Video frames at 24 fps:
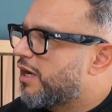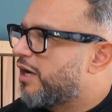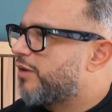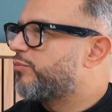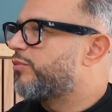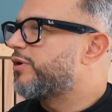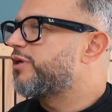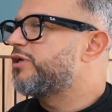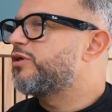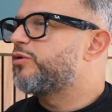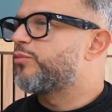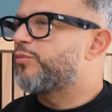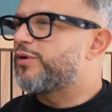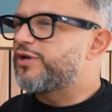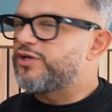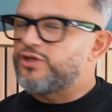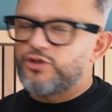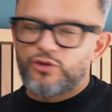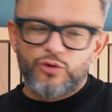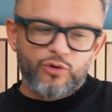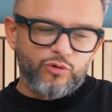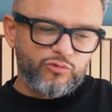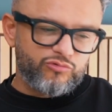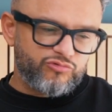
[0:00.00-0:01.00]
And when
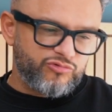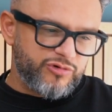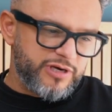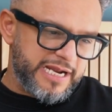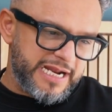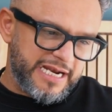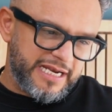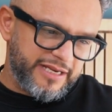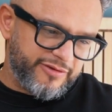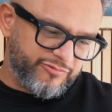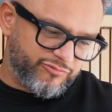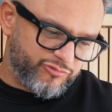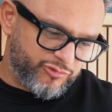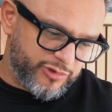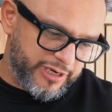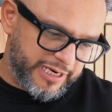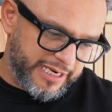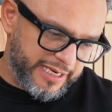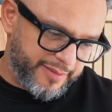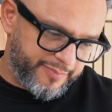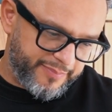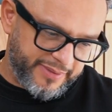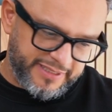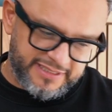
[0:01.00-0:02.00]
you're really,
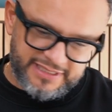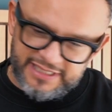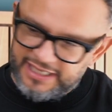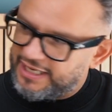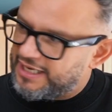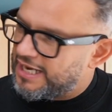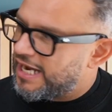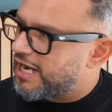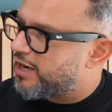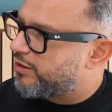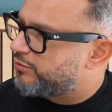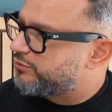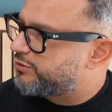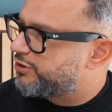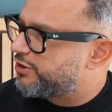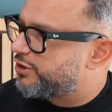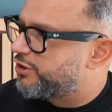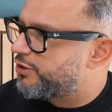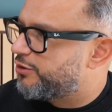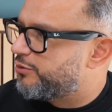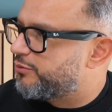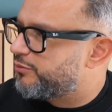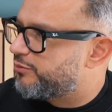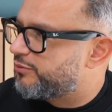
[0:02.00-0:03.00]
really busy, how do
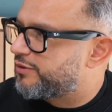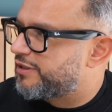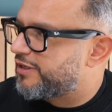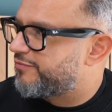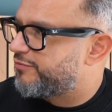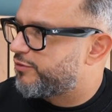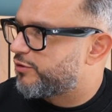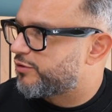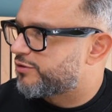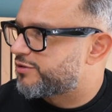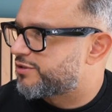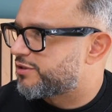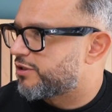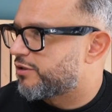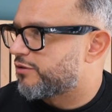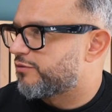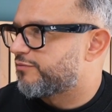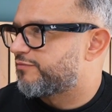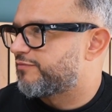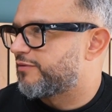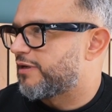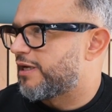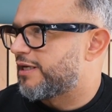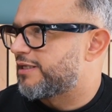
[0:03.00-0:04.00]
you give
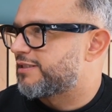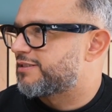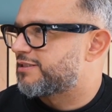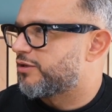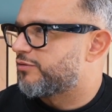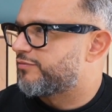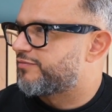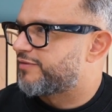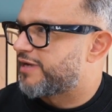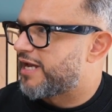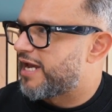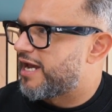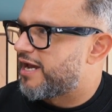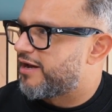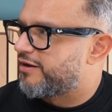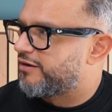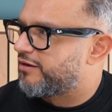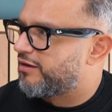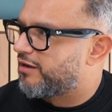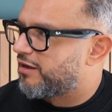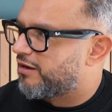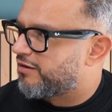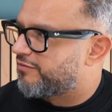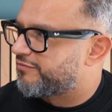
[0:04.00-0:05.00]
yourself like self-care
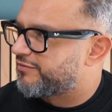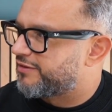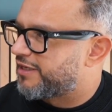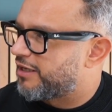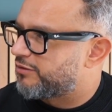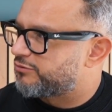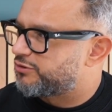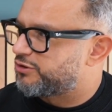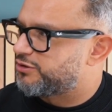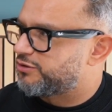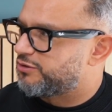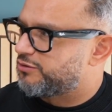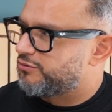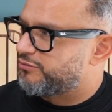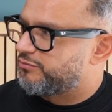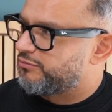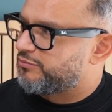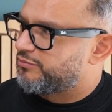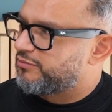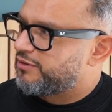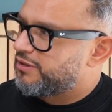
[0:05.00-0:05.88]
and love, and how do you